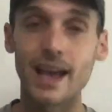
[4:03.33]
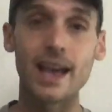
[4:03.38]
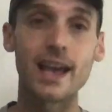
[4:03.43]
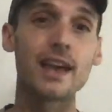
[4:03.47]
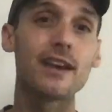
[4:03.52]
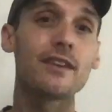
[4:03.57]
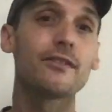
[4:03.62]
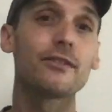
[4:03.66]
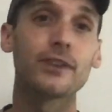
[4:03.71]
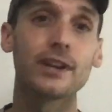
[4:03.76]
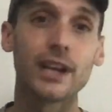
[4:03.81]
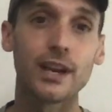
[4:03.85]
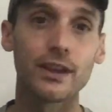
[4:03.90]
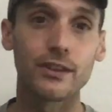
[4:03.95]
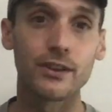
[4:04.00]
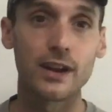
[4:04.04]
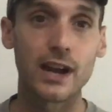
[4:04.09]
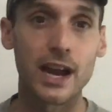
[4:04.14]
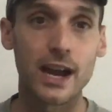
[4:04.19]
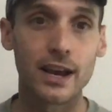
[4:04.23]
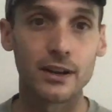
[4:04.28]
Every
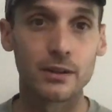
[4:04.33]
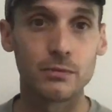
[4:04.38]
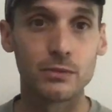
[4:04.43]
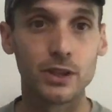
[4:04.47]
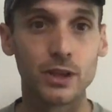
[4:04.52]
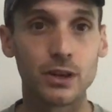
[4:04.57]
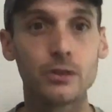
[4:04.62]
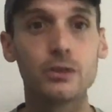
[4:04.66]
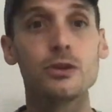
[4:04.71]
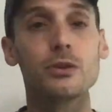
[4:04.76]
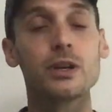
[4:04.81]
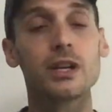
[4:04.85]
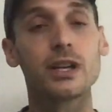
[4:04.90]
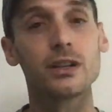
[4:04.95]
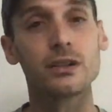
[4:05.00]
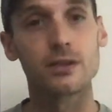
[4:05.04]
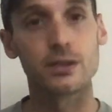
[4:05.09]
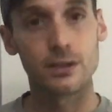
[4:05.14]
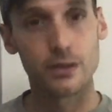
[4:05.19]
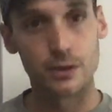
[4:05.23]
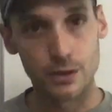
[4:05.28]
other atom, though, you can
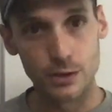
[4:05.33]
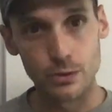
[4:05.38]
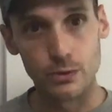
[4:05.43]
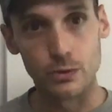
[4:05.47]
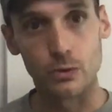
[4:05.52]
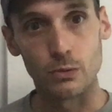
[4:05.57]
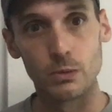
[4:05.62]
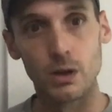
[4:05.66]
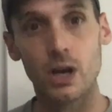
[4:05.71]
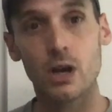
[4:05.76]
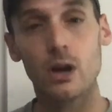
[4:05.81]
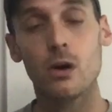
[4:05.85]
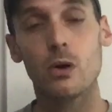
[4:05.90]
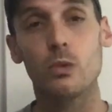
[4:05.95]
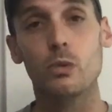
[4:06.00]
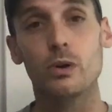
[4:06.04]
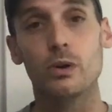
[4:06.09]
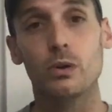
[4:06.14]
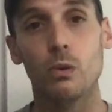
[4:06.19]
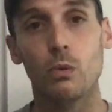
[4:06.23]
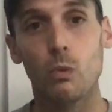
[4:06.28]
assume
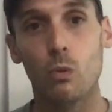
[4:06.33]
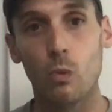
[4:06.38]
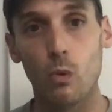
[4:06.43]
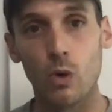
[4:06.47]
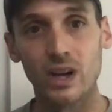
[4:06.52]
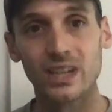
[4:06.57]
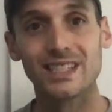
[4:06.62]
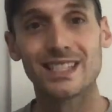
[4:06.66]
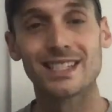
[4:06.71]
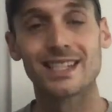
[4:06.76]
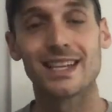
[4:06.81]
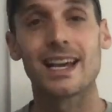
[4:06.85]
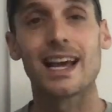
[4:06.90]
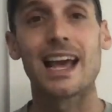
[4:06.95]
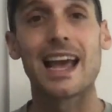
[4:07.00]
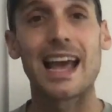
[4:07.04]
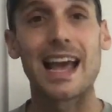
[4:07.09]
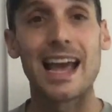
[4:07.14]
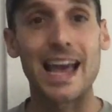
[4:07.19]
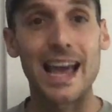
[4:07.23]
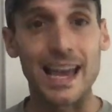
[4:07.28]
will want
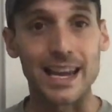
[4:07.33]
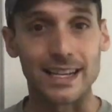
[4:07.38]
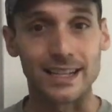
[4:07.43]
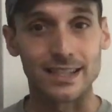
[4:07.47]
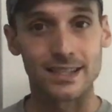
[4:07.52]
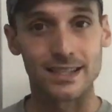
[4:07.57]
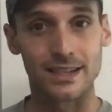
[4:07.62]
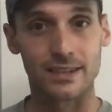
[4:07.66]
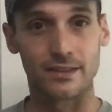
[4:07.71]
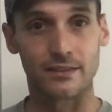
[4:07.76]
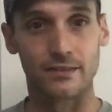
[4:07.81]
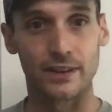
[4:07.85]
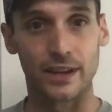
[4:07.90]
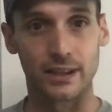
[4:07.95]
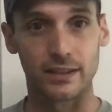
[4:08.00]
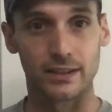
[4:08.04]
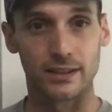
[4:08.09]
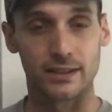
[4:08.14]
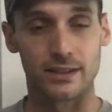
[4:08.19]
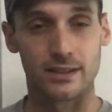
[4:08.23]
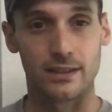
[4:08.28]
8
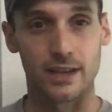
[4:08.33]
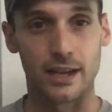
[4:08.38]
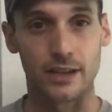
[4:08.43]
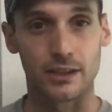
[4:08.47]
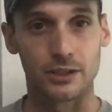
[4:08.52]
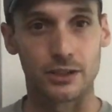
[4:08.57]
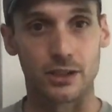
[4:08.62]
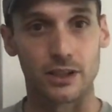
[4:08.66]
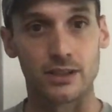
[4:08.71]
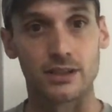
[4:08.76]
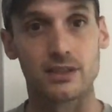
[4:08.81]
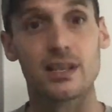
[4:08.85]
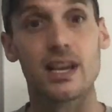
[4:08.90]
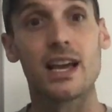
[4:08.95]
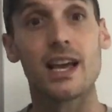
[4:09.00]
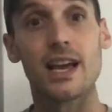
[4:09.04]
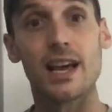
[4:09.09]
valence electrons,